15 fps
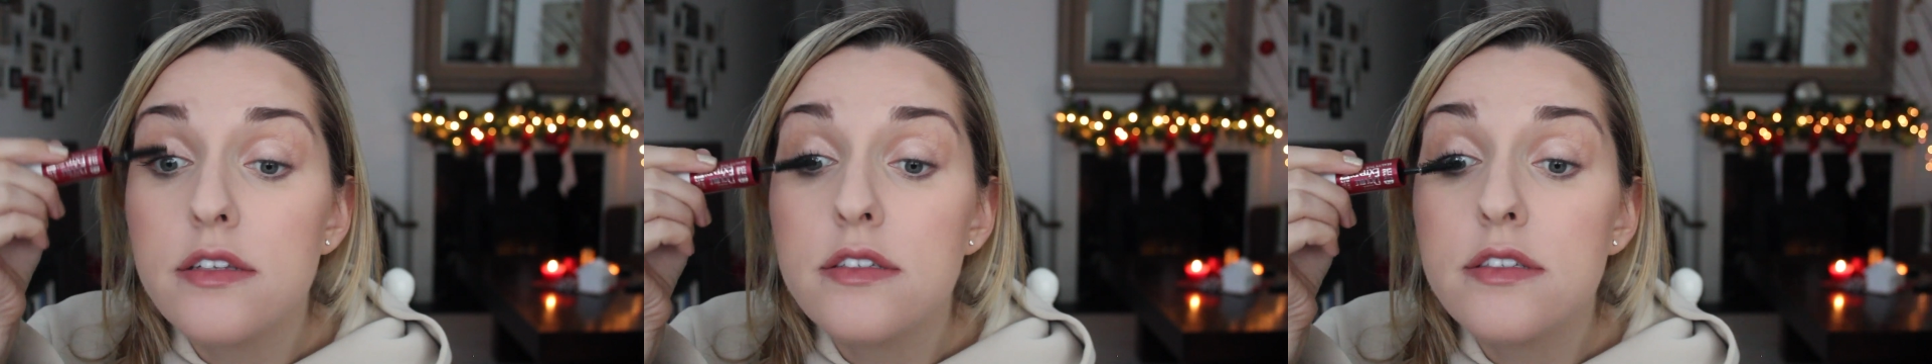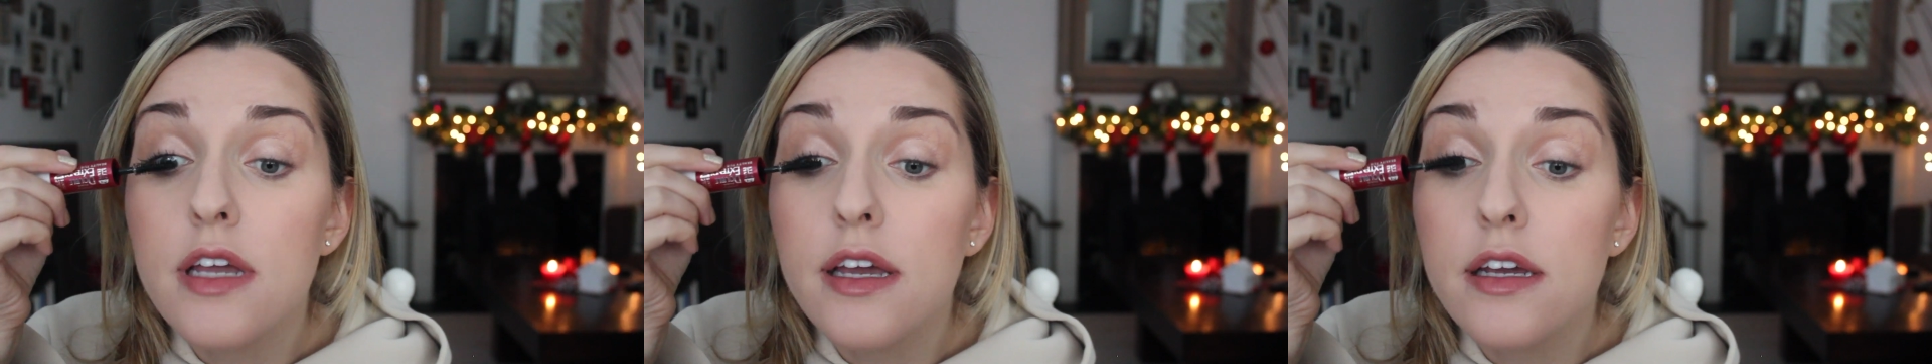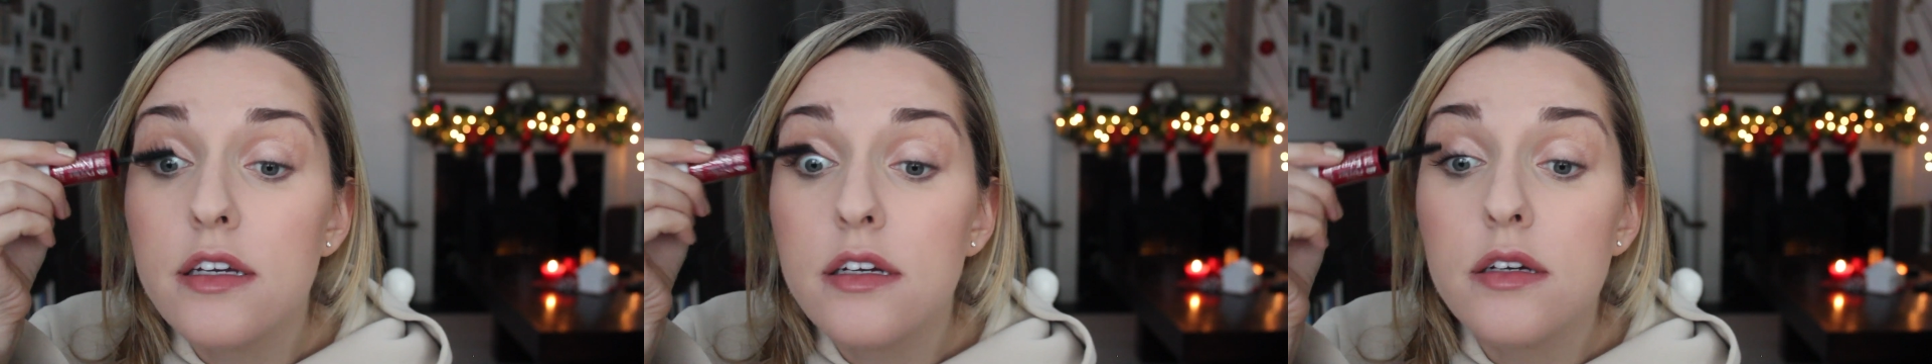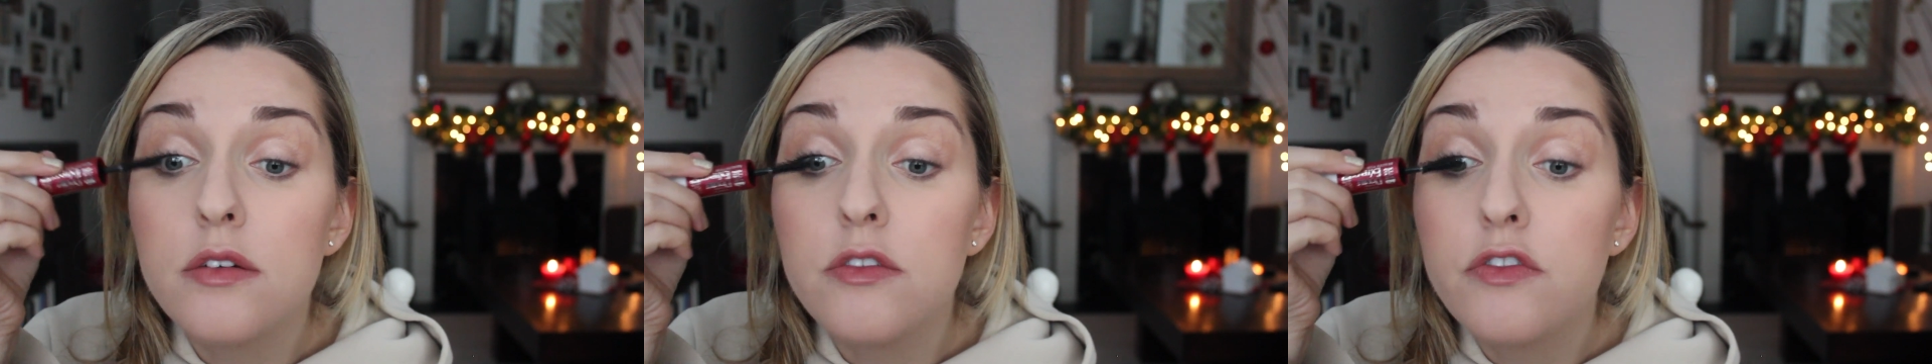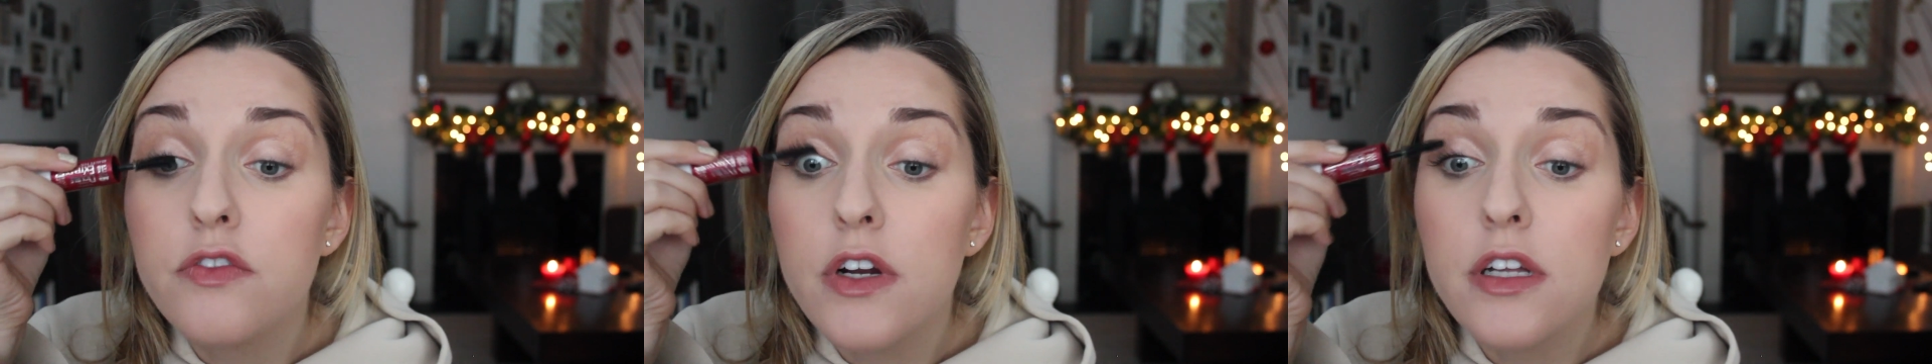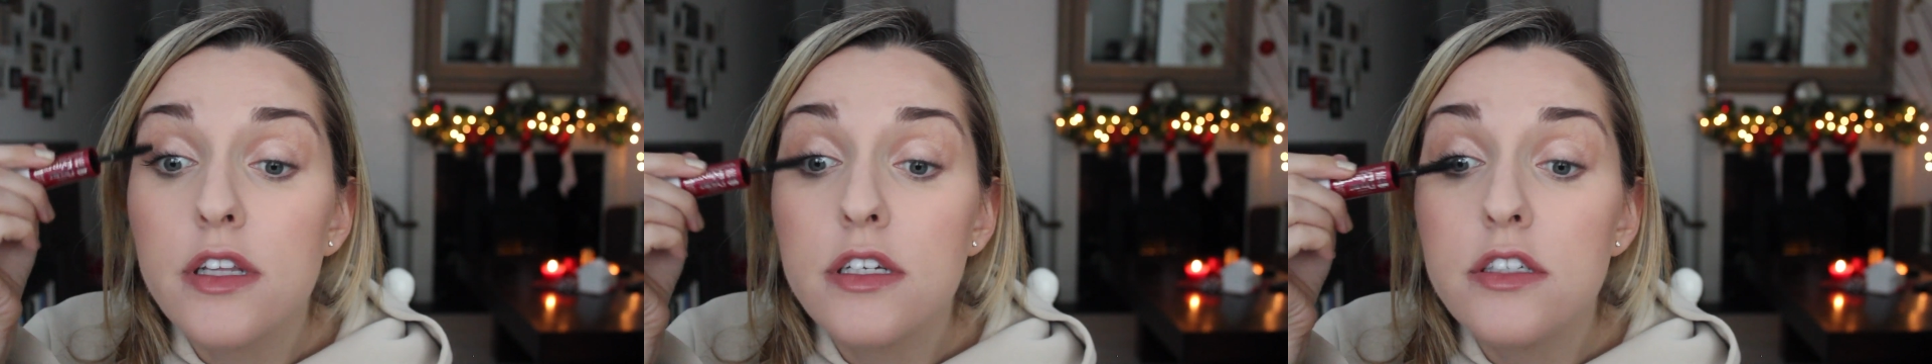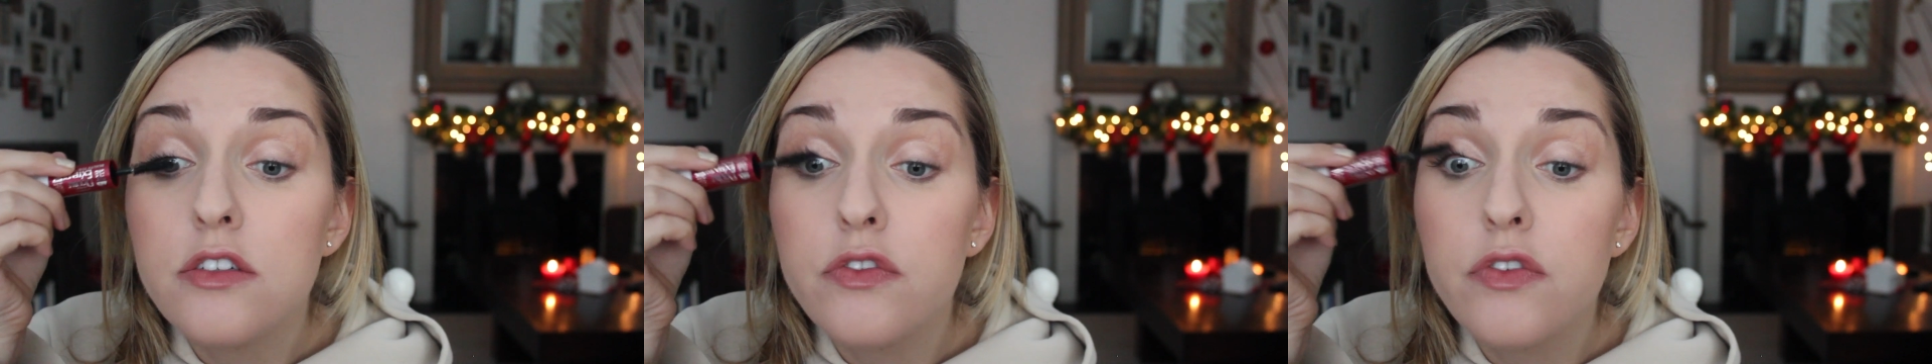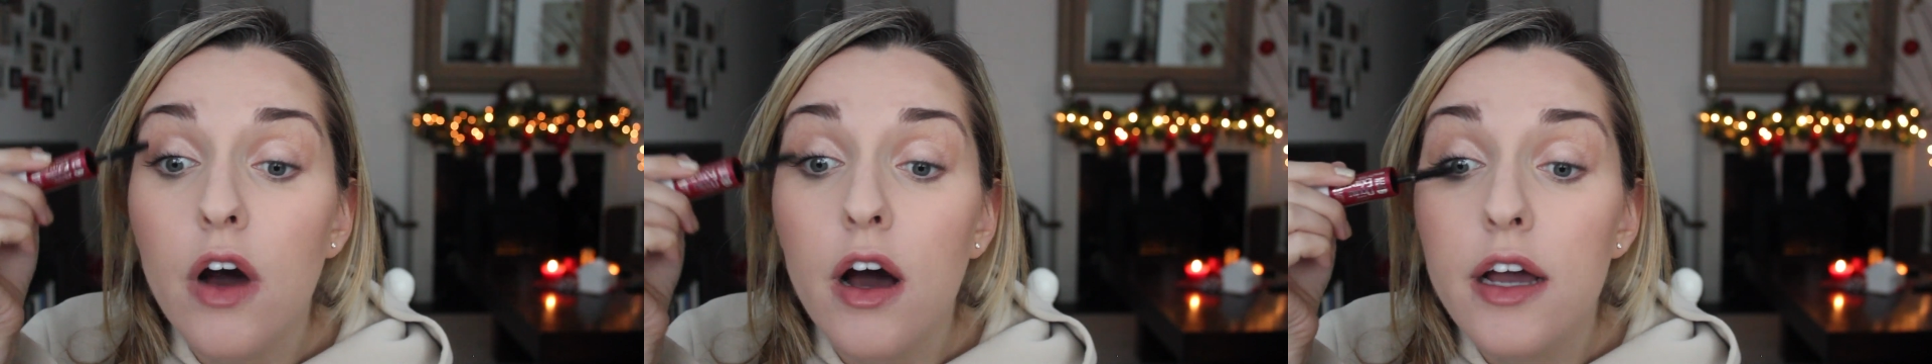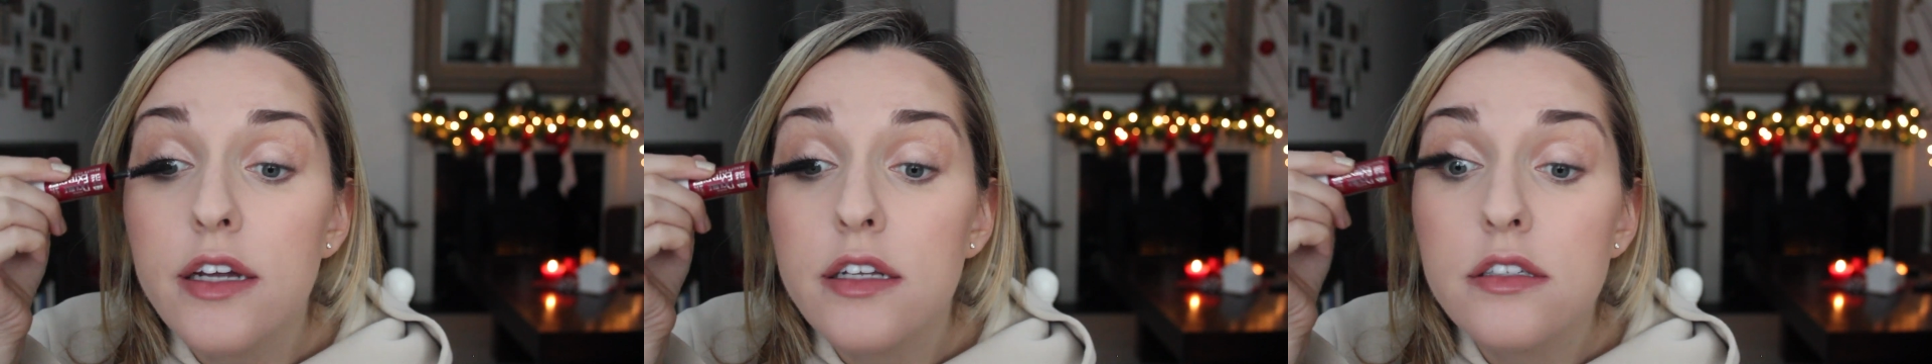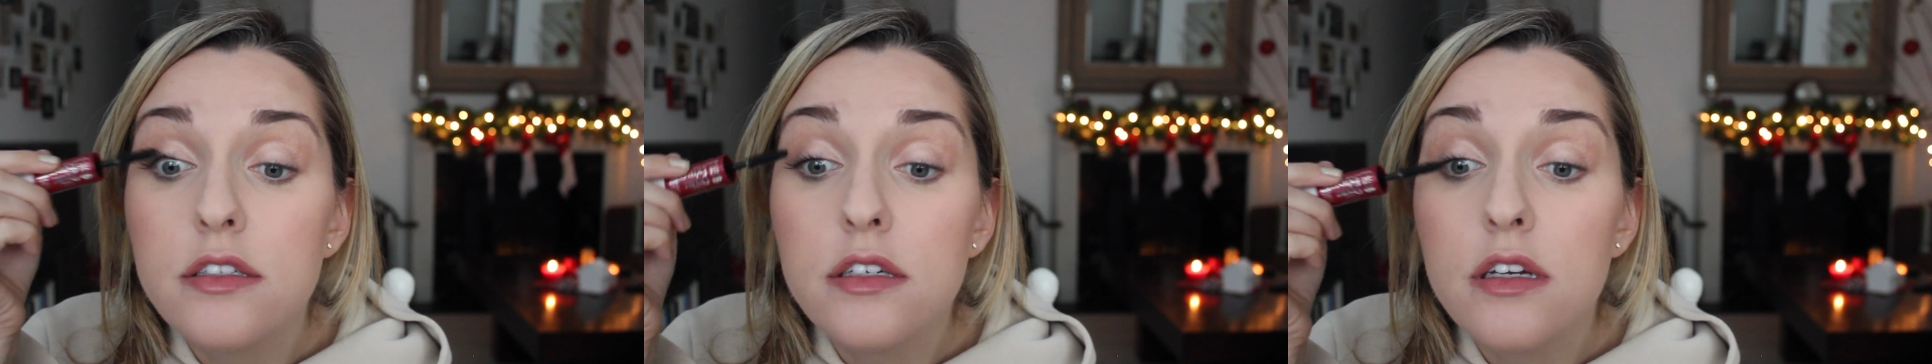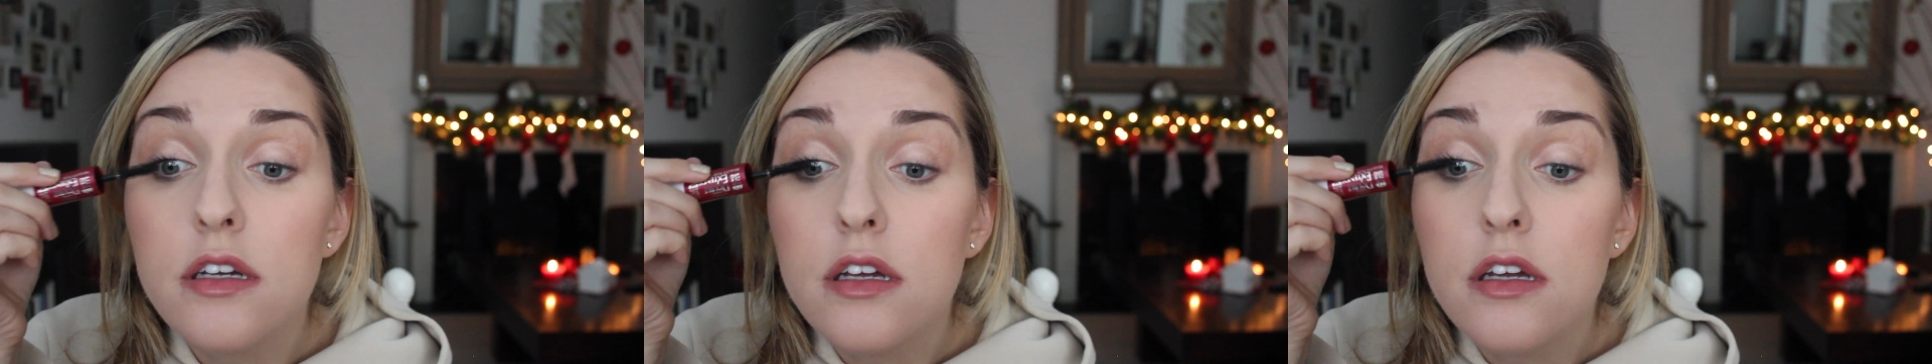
staying fairly defined.